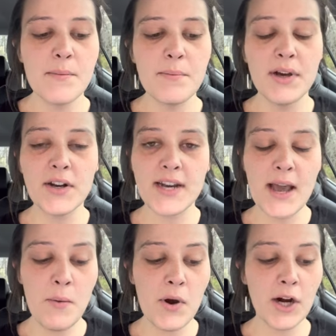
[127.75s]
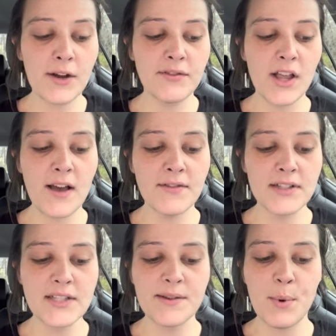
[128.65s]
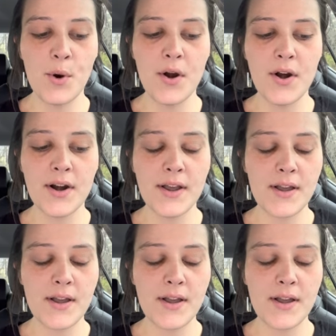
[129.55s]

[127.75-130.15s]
Build a network of love and support.